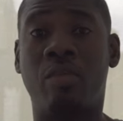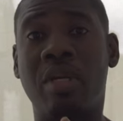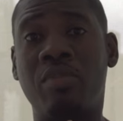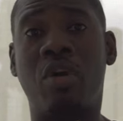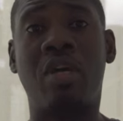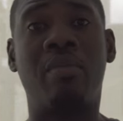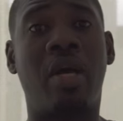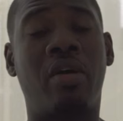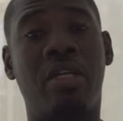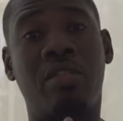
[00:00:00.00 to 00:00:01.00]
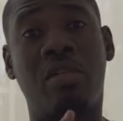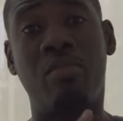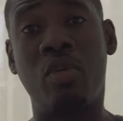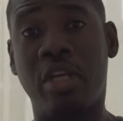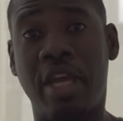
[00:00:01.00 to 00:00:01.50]
And what I'm talking about is
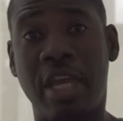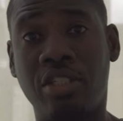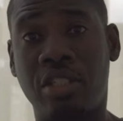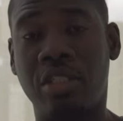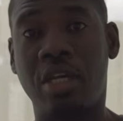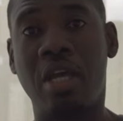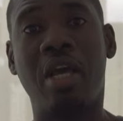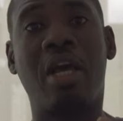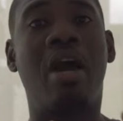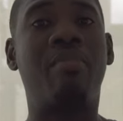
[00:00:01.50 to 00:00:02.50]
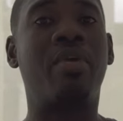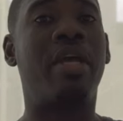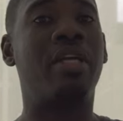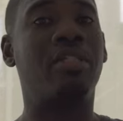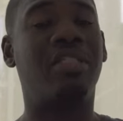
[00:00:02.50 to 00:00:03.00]
communication,
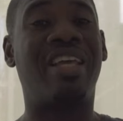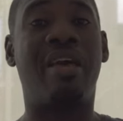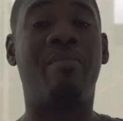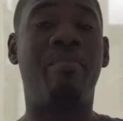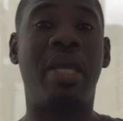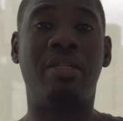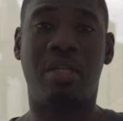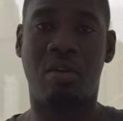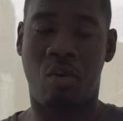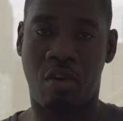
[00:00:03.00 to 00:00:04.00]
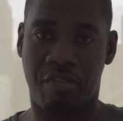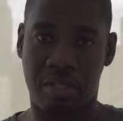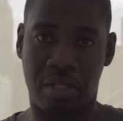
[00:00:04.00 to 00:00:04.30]
comprehension, and basic office